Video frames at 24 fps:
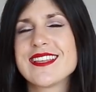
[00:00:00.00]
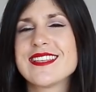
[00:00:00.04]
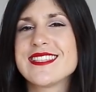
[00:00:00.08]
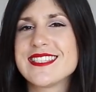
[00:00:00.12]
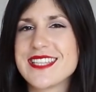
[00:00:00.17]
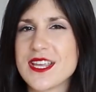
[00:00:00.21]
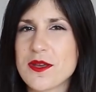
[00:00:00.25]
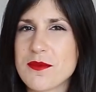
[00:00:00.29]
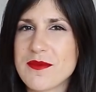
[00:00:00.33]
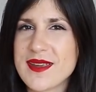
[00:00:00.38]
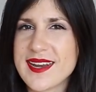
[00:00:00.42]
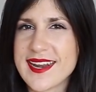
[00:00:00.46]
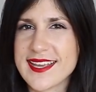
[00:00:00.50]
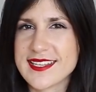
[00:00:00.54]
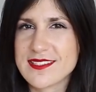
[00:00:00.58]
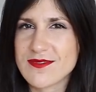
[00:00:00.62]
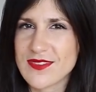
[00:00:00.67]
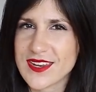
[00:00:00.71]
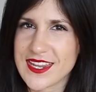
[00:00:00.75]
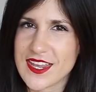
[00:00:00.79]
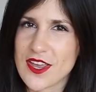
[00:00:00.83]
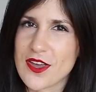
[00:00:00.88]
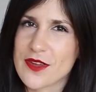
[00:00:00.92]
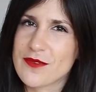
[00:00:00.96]
See you on my next
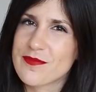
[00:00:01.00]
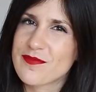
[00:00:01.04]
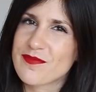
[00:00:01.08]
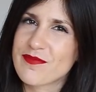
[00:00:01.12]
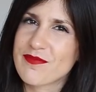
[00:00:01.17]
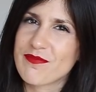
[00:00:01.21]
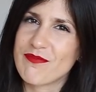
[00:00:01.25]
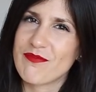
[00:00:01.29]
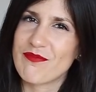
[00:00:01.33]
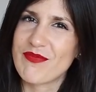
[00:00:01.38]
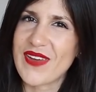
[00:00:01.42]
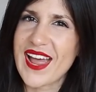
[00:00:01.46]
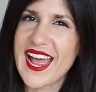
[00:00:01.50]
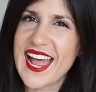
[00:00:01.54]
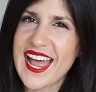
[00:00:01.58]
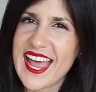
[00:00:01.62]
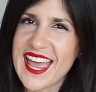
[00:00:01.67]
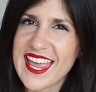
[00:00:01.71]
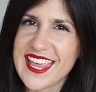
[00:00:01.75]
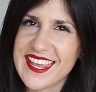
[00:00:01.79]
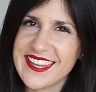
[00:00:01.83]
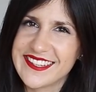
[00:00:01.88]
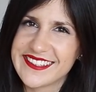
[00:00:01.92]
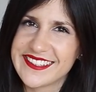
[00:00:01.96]
video.
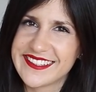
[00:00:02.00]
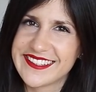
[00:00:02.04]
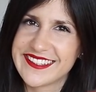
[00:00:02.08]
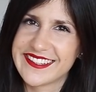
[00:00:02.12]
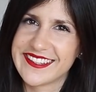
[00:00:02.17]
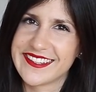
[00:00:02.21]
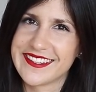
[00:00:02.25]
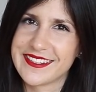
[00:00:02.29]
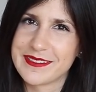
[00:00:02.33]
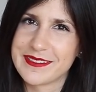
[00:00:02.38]
Bye.